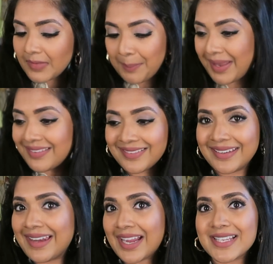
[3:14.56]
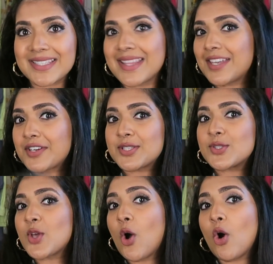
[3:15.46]
But like I said, there are
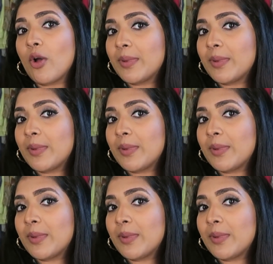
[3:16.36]
so